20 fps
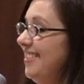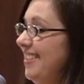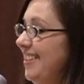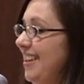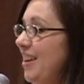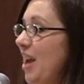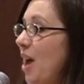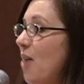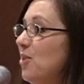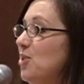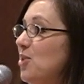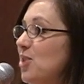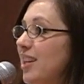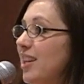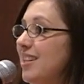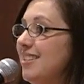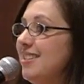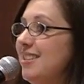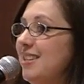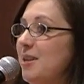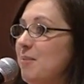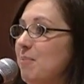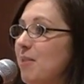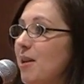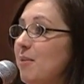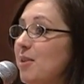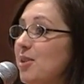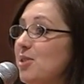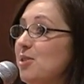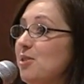You know, how would you like to see a
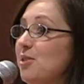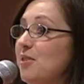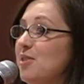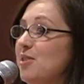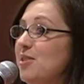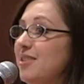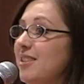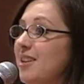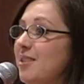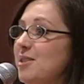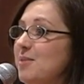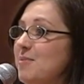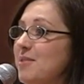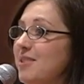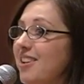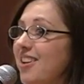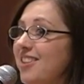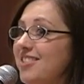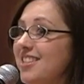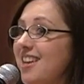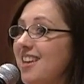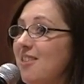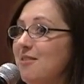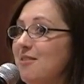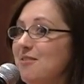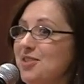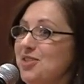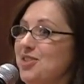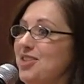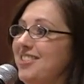public service announcement on
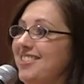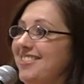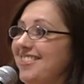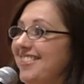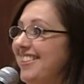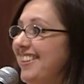television?